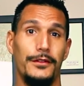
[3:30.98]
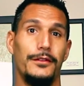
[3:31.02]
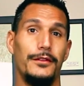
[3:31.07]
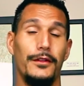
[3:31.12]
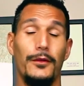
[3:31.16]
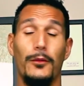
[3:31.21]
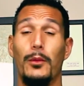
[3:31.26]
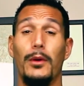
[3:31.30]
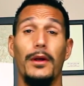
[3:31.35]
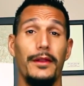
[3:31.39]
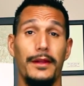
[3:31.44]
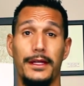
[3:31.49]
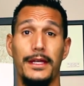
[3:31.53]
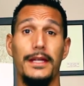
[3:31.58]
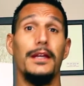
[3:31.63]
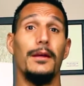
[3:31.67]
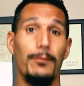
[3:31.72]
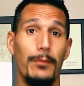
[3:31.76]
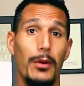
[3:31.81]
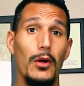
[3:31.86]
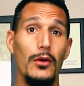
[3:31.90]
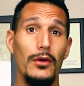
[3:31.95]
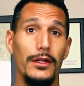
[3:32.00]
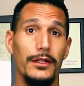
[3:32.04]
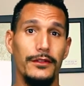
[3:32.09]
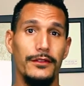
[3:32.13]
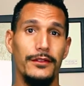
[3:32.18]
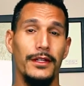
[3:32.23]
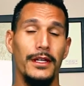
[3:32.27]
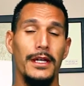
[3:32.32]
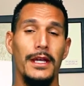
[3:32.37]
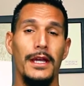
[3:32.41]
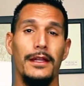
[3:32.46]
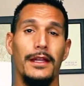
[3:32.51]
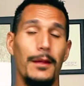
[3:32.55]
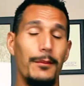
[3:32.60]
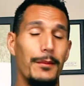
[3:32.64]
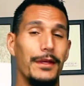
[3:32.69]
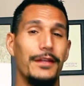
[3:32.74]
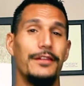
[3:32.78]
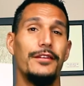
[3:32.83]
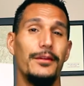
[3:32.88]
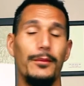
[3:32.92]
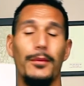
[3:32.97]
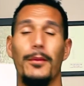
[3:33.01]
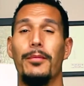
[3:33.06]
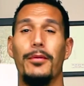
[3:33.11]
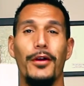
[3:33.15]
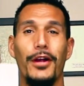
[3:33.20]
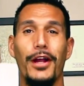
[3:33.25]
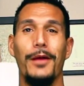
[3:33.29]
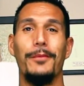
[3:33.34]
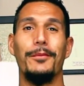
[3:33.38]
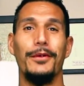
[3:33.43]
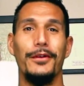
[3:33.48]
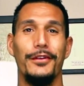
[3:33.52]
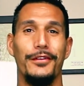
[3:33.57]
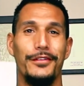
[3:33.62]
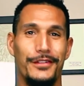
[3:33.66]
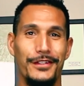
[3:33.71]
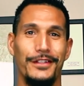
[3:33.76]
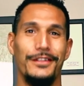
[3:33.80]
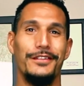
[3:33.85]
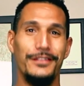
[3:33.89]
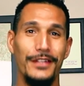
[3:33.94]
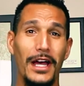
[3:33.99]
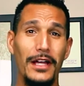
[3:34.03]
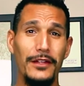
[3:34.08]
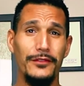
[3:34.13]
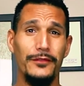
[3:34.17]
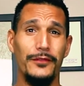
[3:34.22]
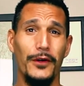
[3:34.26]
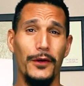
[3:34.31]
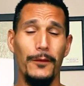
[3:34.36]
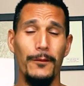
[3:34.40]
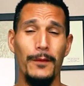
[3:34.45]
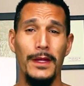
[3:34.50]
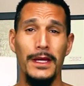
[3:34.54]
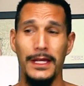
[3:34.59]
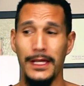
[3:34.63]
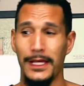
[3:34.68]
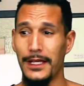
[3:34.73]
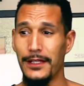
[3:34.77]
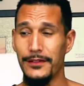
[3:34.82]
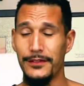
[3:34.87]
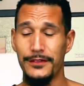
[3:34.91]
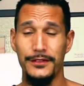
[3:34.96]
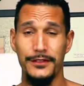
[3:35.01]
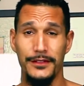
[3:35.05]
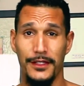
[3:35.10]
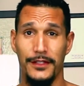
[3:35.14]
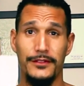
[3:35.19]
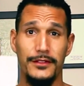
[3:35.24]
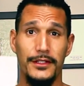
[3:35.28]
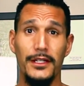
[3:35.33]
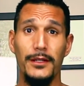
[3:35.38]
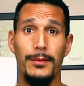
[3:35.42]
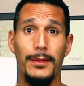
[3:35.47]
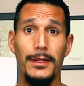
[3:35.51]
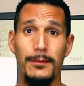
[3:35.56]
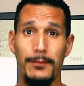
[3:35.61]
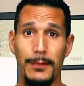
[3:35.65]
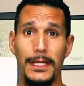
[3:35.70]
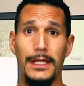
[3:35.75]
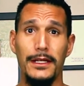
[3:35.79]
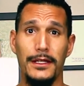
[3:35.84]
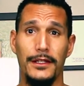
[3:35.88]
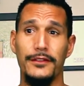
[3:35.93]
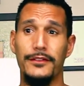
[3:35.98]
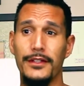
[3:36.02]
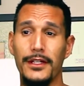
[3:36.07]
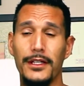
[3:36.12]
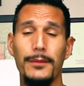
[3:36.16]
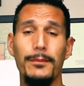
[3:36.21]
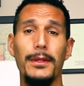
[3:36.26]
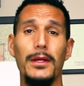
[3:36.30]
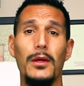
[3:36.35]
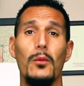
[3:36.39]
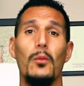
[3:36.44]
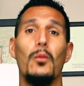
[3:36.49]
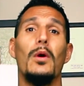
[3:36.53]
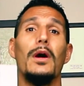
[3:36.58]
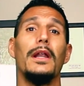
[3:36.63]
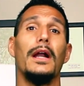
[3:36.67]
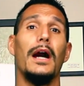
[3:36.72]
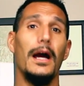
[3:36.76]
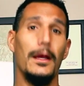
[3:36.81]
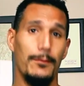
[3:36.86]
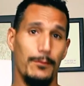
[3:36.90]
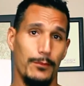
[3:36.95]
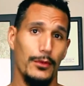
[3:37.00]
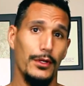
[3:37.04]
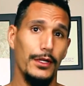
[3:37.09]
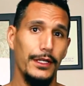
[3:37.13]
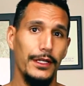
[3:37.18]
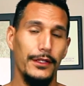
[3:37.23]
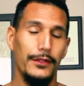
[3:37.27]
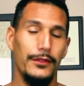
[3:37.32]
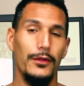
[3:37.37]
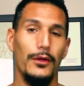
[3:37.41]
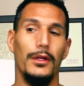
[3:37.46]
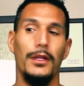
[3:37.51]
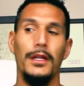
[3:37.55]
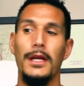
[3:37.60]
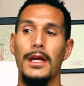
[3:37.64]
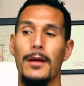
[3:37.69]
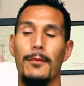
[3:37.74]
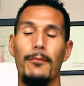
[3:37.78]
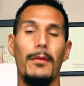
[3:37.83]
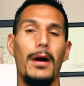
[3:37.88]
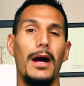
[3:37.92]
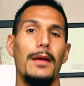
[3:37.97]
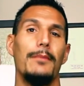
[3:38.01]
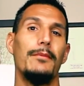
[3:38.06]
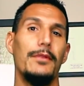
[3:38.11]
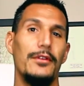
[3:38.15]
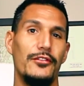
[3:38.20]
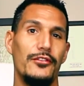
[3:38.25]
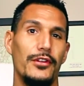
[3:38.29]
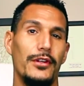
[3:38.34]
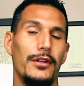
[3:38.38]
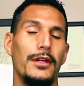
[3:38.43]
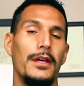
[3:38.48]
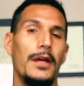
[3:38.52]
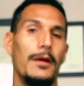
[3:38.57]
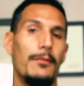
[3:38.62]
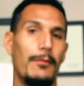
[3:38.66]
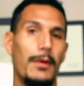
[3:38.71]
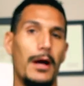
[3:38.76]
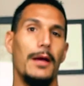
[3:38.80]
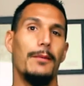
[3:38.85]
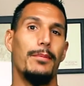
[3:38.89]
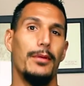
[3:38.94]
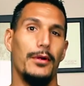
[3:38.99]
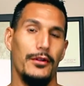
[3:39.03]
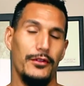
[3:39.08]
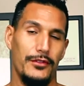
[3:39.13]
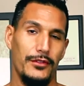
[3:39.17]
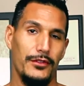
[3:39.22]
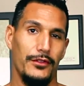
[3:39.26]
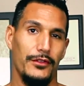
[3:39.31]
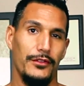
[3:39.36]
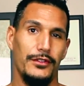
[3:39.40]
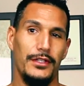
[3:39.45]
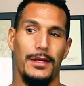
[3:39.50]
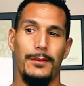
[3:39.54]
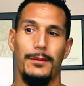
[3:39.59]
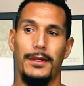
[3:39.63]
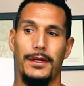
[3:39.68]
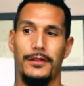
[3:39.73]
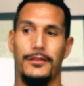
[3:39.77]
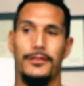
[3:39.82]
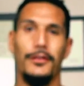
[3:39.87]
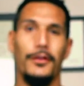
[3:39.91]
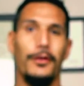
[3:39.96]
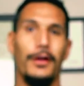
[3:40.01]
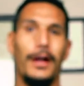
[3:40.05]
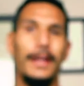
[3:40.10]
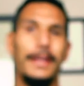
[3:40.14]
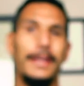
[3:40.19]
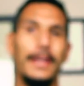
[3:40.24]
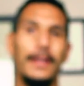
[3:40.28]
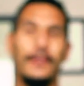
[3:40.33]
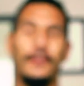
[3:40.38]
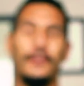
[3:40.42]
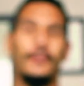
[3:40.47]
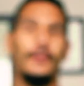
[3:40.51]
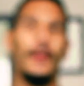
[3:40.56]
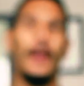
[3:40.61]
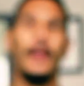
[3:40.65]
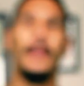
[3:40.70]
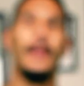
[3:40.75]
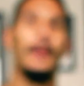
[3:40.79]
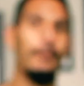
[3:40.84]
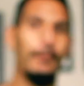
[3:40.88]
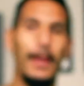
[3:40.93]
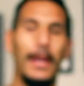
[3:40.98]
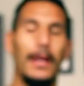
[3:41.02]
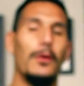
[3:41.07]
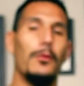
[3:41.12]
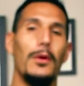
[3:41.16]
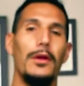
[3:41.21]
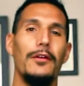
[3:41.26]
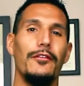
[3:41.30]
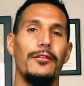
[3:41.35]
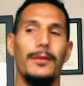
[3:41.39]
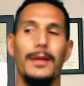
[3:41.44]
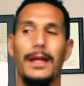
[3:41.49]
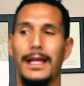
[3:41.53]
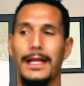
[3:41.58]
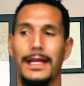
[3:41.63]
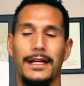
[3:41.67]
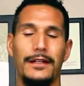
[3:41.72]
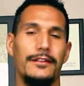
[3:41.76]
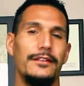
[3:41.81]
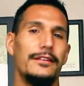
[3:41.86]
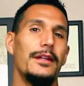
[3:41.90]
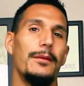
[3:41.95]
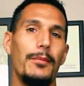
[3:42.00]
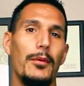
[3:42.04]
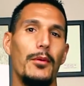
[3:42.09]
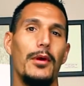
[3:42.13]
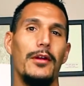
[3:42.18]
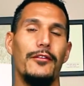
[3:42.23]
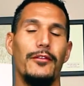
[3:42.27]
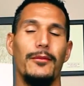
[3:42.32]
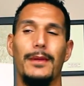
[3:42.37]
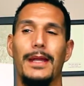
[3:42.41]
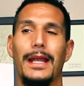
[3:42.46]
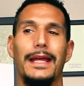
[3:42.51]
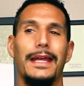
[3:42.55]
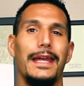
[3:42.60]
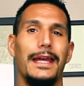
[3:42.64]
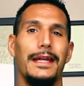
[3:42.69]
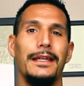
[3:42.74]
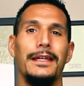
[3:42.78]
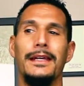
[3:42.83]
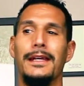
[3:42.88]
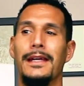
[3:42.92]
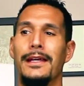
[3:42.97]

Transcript: one of the key components that makes Simple Programmer successful is is going to be me. It's going to be what I'm bringing to it, my mission, my personal statement. And so I can't I can't back away from that. I can't step away from that. I can't.